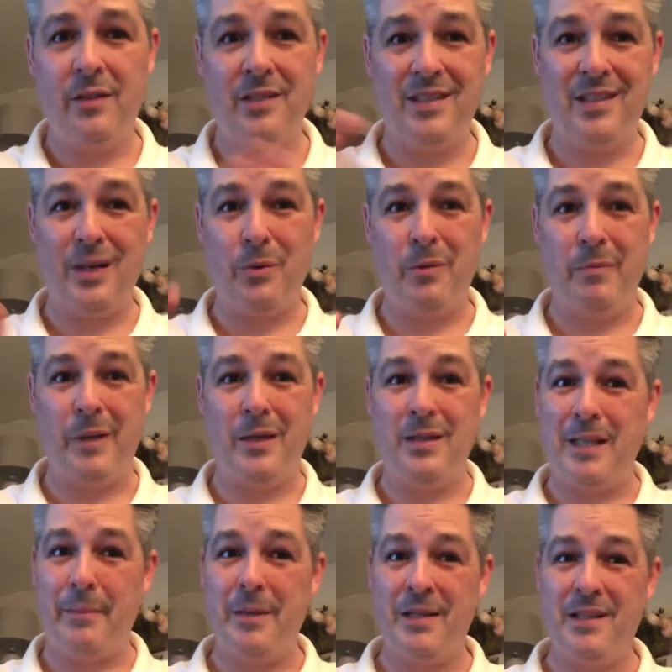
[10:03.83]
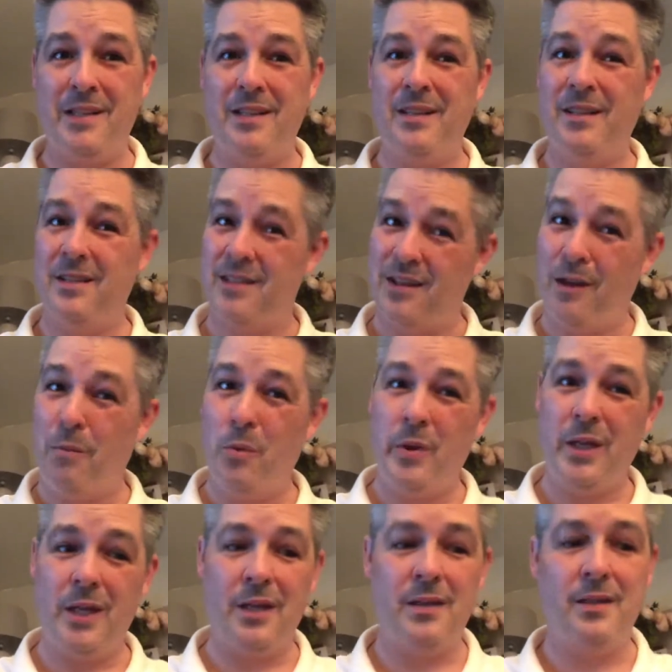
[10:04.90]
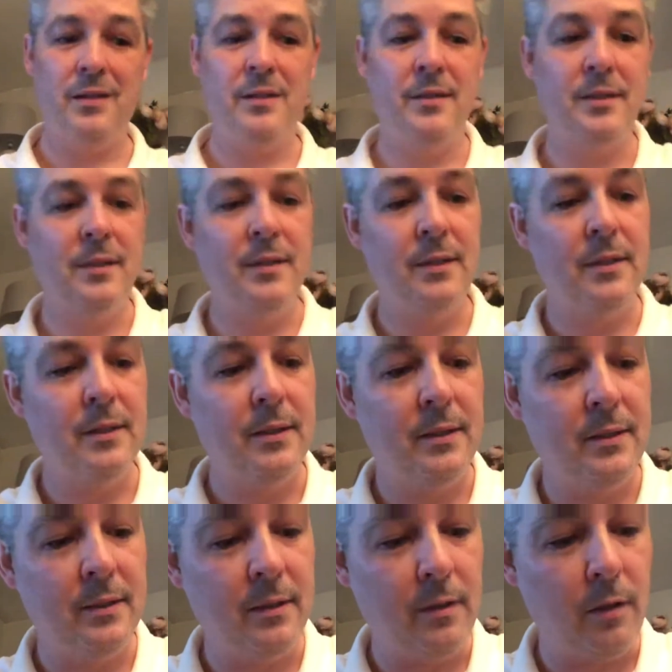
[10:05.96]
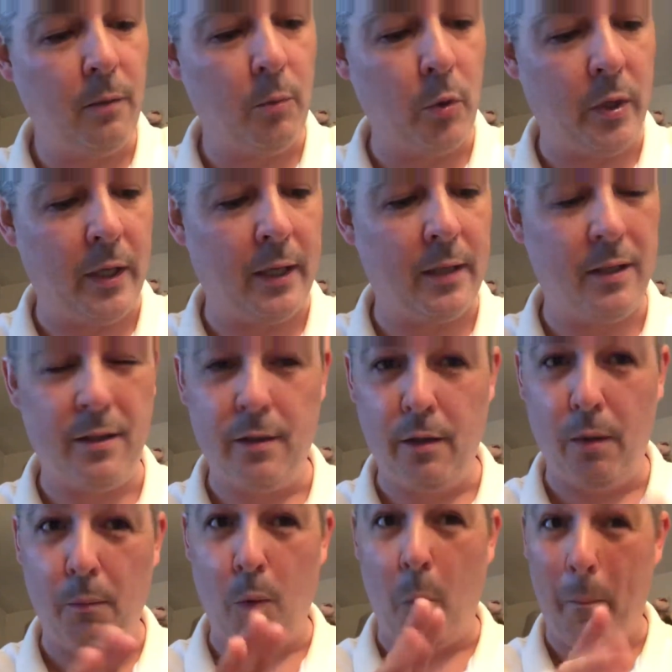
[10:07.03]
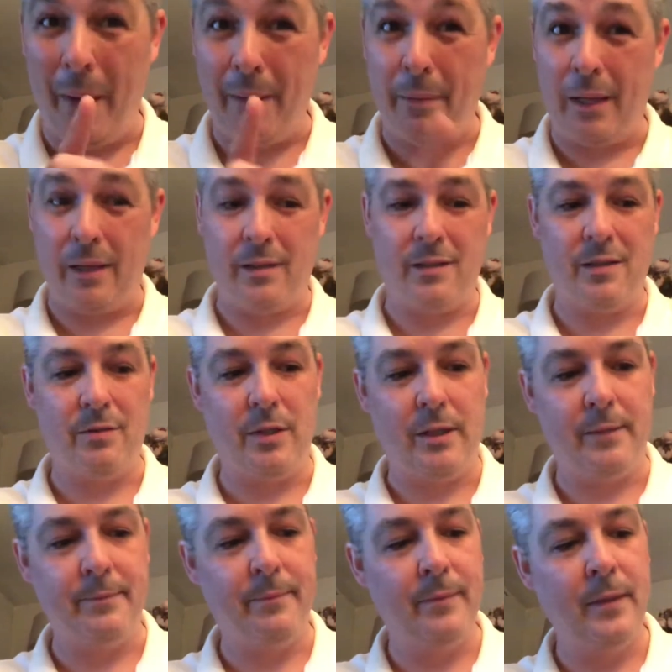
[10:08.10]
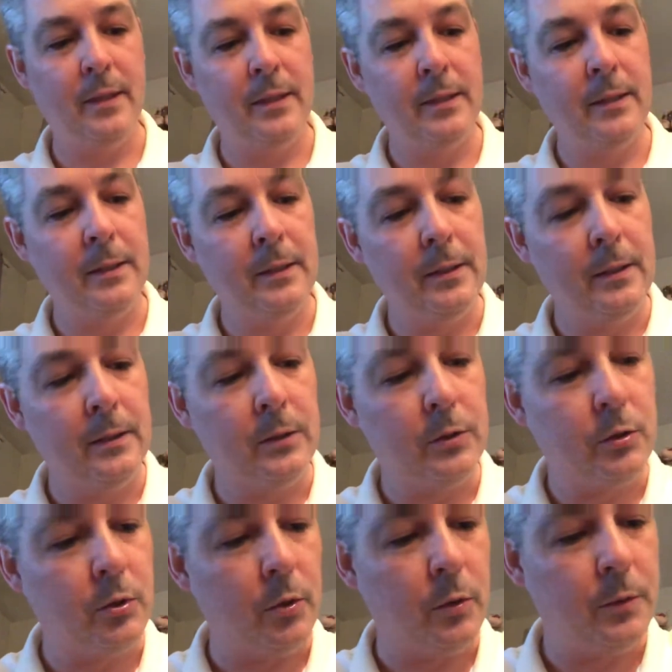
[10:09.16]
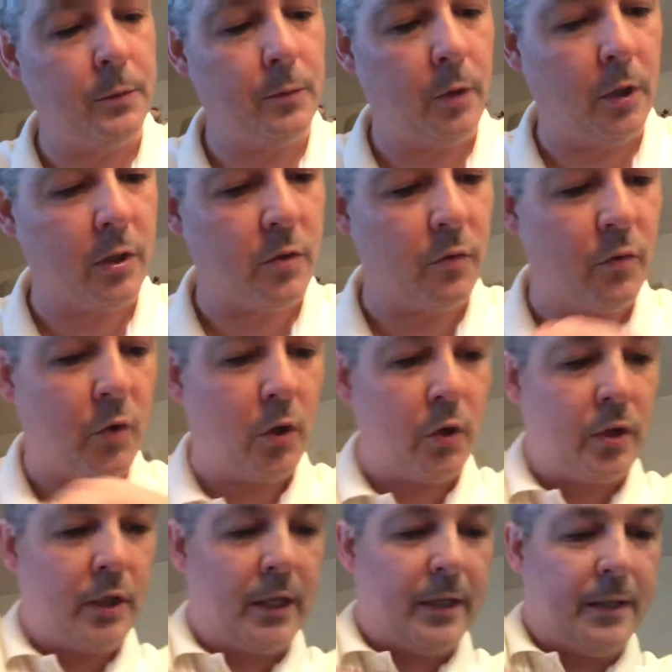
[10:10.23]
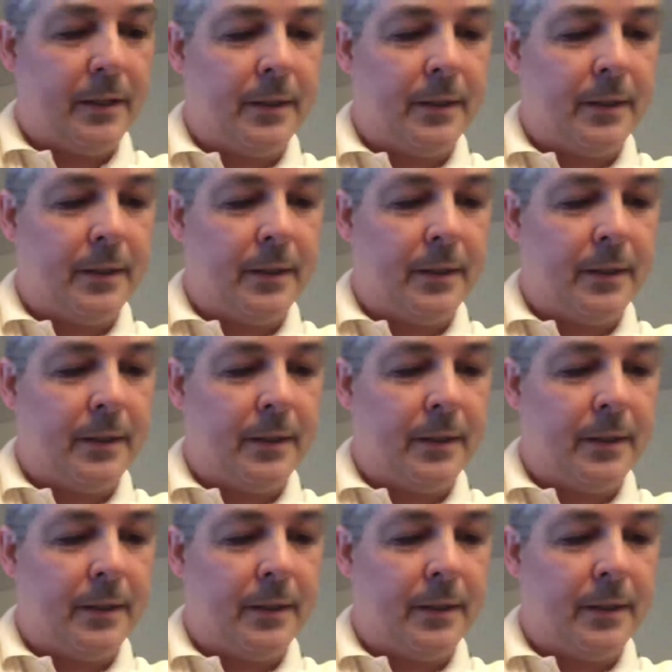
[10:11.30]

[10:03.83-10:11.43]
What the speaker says: Stick with me, 10 minutes in. There's a lot more here. A lot more here. A lot more big medals as well. So, what else have we got here?